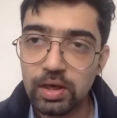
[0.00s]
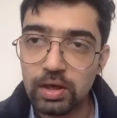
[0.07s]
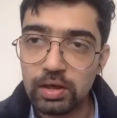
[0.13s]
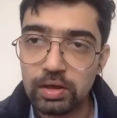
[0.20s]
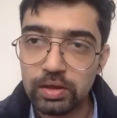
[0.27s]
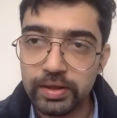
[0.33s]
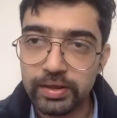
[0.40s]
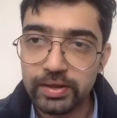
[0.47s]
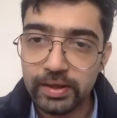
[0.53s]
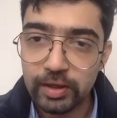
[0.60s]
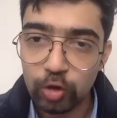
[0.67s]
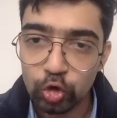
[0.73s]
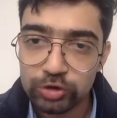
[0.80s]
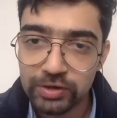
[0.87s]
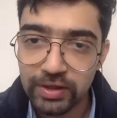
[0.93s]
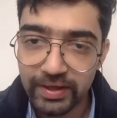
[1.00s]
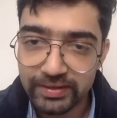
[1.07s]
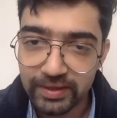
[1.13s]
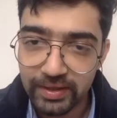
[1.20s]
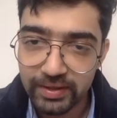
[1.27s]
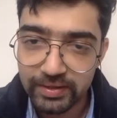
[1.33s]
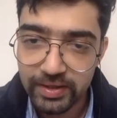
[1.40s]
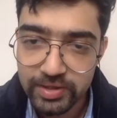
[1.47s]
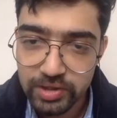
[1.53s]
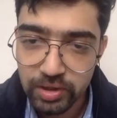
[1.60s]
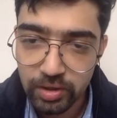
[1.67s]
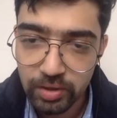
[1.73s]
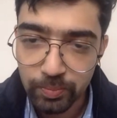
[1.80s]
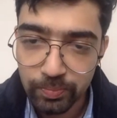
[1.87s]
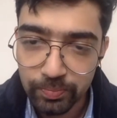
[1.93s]
it looks like that there is
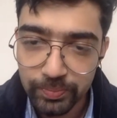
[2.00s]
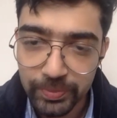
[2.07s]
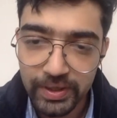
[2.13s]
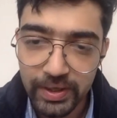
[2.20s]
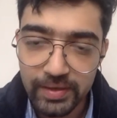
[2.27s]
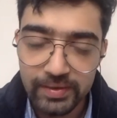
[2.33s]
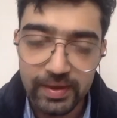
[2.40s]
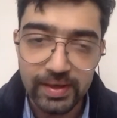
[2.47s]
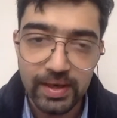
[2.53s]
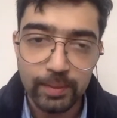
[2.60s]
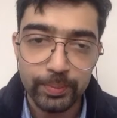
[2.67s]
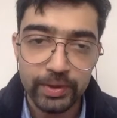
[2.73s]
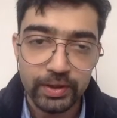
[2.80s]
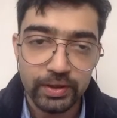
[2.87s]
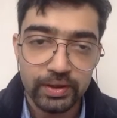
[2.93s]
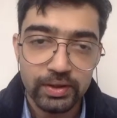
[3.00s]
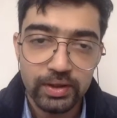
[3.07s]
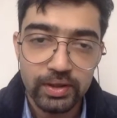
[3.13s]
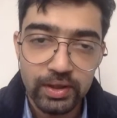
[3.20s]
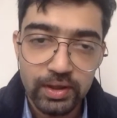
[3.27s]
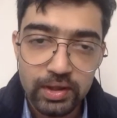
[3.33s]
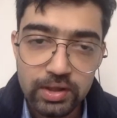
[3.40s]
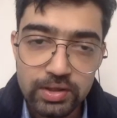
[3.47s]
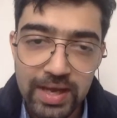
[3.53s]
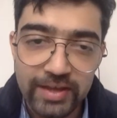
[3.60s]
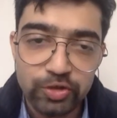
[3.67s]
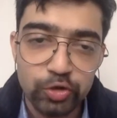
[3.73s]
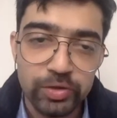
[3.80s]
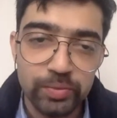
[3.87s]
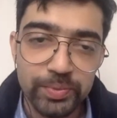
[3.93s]
a media trial happening? So
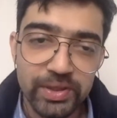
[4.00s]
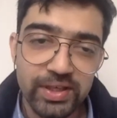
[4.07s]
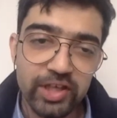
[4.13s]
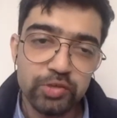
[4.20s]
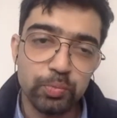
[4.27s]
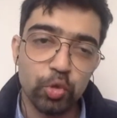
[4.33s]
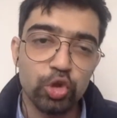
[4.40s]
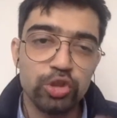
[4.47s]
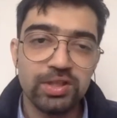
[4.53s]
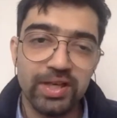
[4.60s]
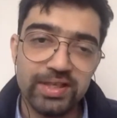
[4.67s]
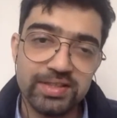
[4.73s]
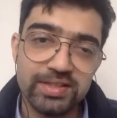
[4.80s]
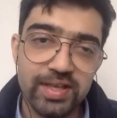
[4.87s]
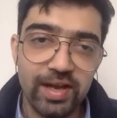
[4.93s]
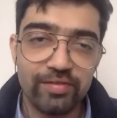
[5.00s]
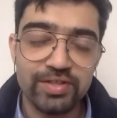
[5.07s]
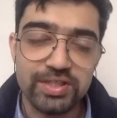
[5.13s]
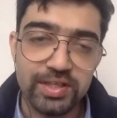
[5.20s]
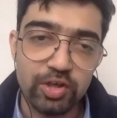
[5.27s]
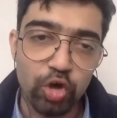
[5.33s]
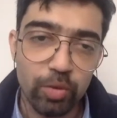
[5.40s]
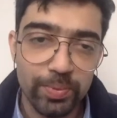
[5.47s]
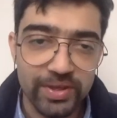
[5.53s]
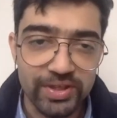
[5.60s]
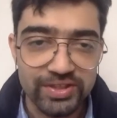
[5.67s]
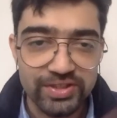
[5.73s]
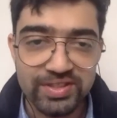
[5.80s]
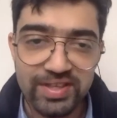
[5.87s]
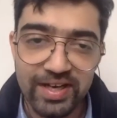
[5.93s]
actually, well, media is both sides. They have a sting
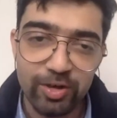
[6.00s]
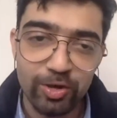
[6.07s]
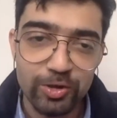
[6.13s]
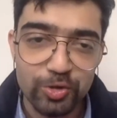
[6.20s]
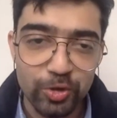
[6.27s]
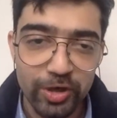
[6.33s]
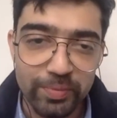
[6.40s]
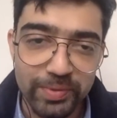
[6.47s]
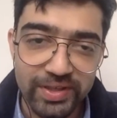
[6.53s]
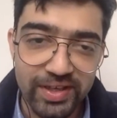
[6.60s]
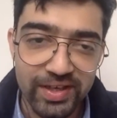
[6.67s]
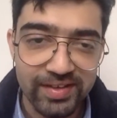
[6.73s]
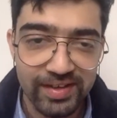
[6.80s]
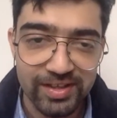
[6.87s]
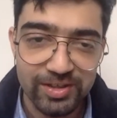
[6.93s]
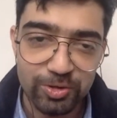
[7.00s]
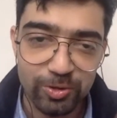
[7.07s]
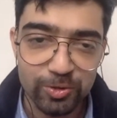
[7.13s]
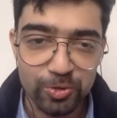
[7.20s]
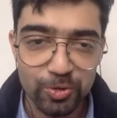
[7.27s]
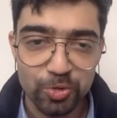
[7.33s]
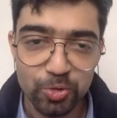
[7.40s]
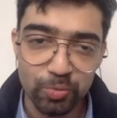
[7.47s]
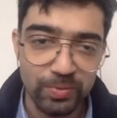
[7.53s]
operation side also and media trials also. So